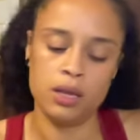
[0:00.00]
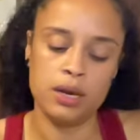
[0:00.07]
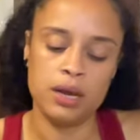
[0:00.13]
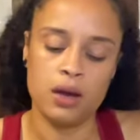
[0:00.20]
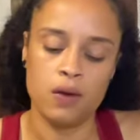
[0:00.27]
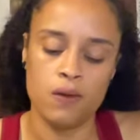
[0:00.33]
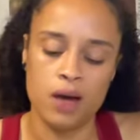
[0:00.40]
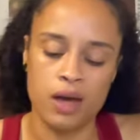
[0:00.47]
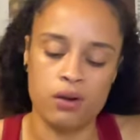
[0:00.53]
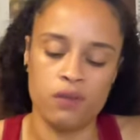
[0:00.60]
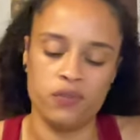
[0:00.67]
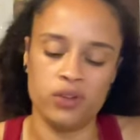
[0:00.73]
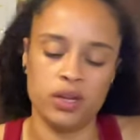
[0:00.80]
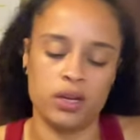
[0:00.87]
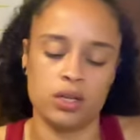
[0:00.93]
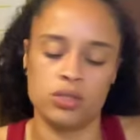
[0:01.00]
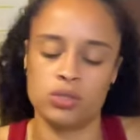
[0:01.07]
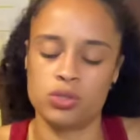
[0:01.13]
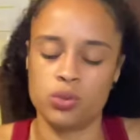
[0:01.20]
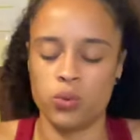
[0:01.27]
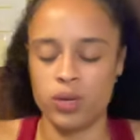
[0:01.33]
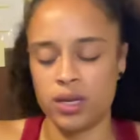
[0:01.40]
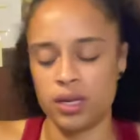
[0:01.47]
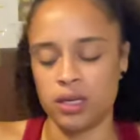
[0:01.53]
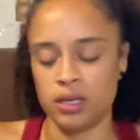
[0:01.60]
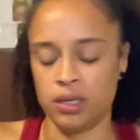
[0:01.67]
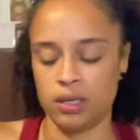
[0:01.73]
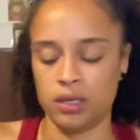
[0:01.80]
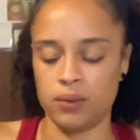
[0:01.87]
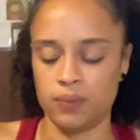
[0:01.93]
now I don't feel like it's
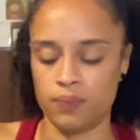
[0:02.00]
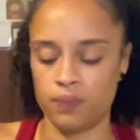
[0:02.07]
tweaking.